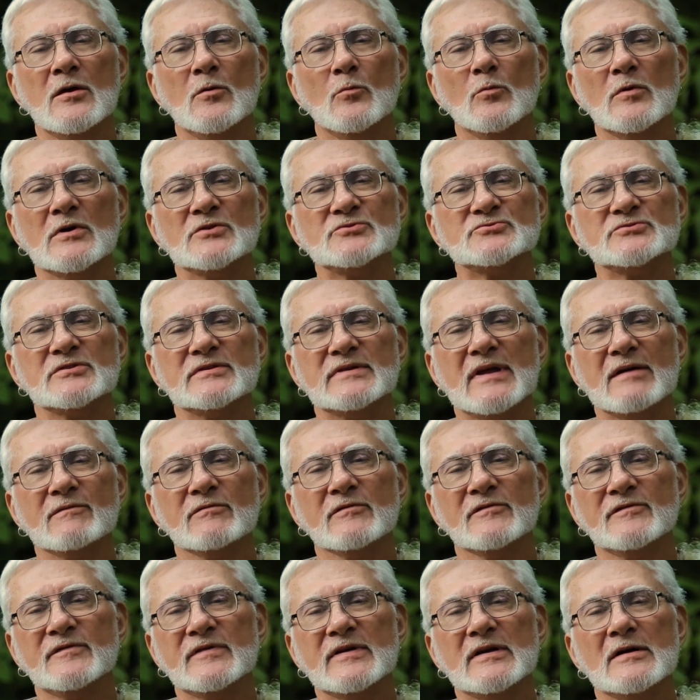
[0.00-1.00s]
one should
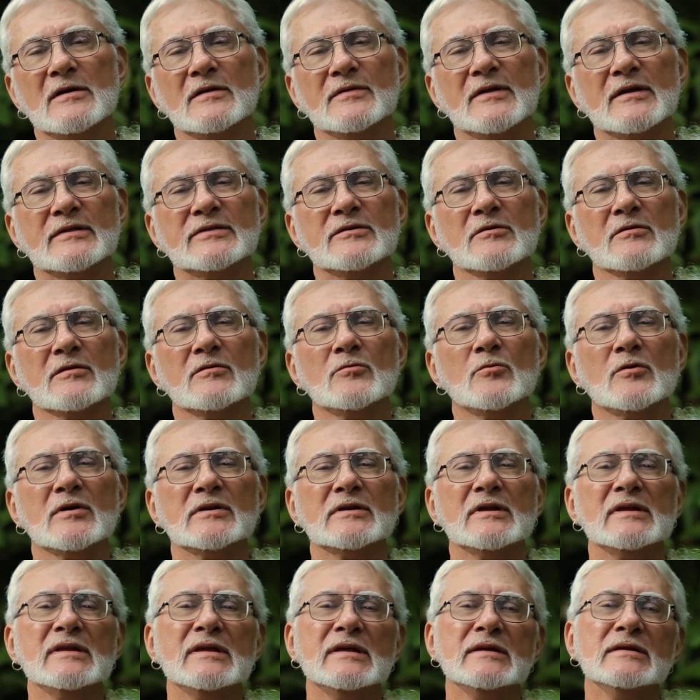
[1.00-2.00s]
never feel that they're
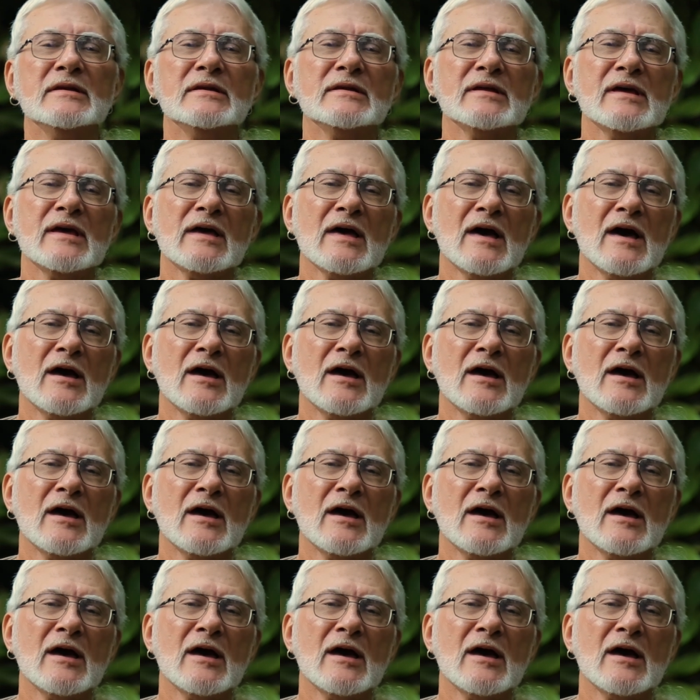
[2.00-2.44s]
going to need to take